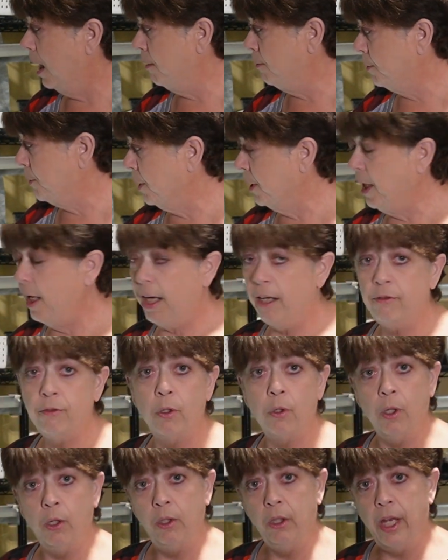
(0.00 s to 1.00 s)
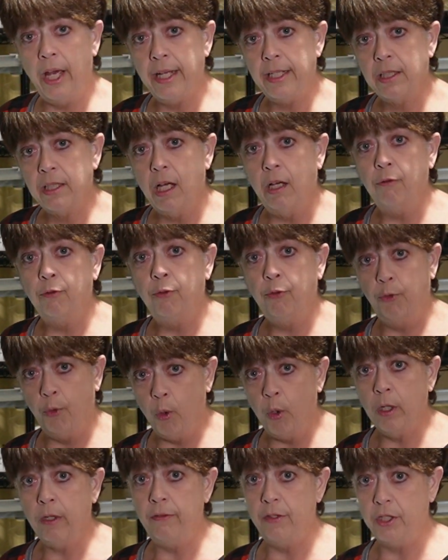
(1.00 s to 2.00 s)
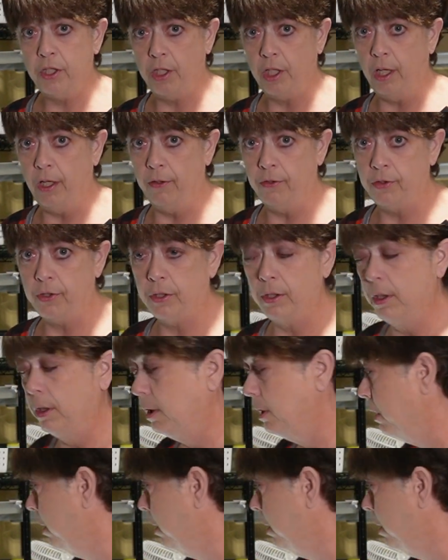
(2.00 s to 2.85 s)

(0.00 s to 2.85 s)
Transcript: I'm going to have grow lights on 4 of the shelves